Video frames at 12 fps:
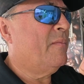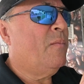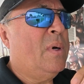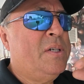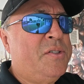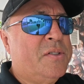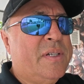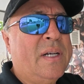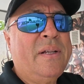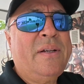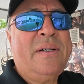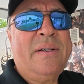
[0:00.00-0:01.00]
once you start
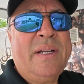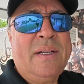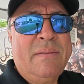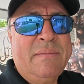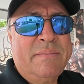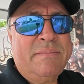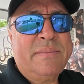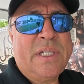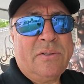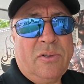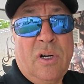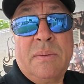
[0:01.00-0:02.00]
learning
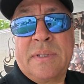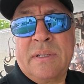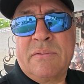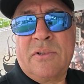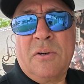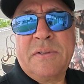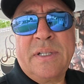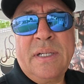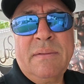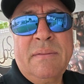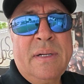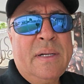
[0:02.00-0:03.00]
the ropes on
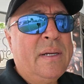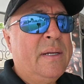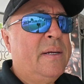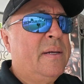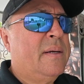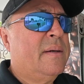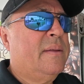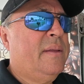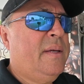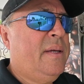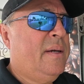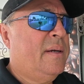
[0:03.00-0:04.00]
roasting,
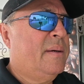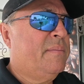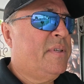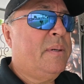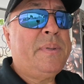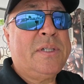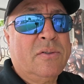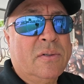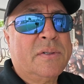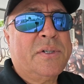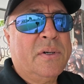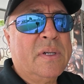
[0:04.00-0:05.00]
the temperature
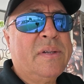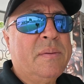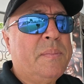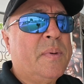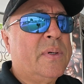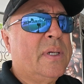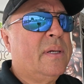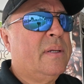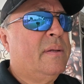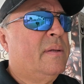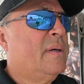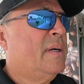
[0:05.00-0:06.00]
control is
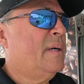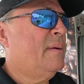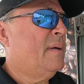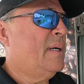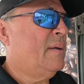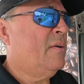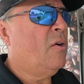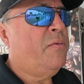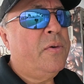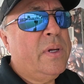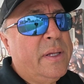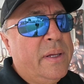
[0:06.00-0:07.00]
important, and
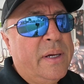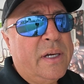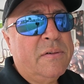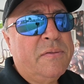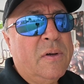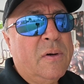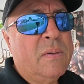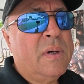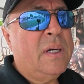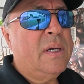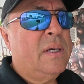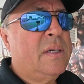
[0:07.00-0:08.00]
hopefully the airflow.
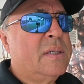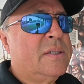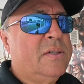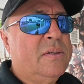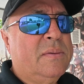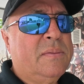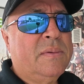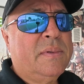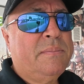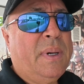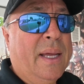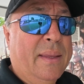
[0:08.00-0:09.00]
So
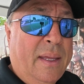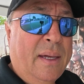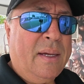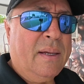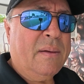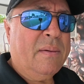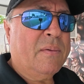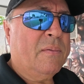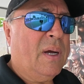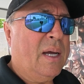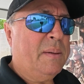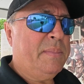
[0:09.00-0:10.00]
back then,
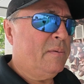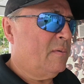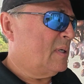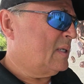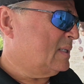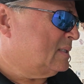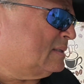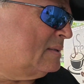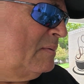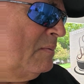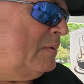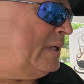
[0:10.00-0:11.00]
what happened was
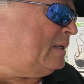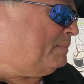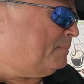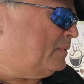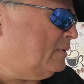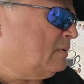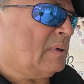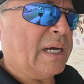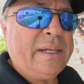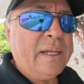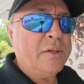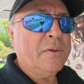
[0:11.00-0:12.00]
I
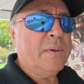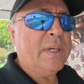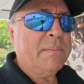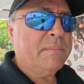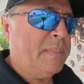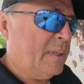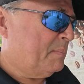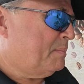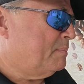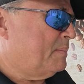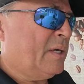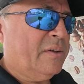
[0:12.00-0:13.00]
didn't do it, but
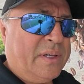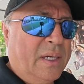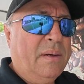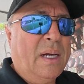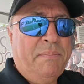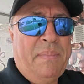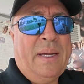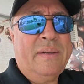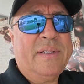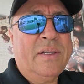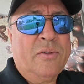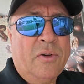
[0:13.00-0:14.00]
because I
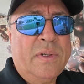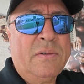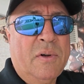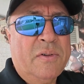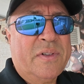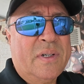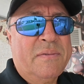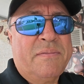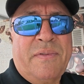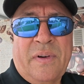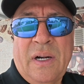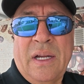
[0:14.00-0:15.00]
advanced into other roasters
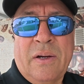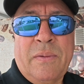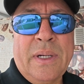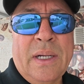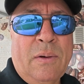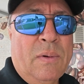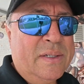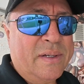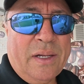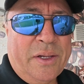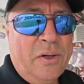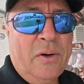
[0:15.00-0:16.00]
fairly quickly once
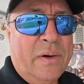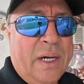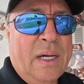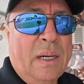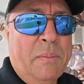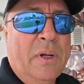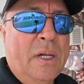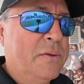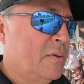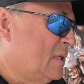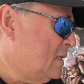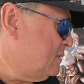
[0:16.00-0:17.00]
I knew, all right, I'm gonna
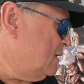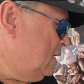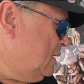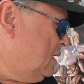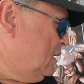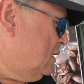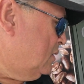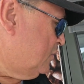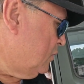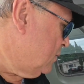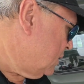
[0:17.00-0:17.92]
do this. So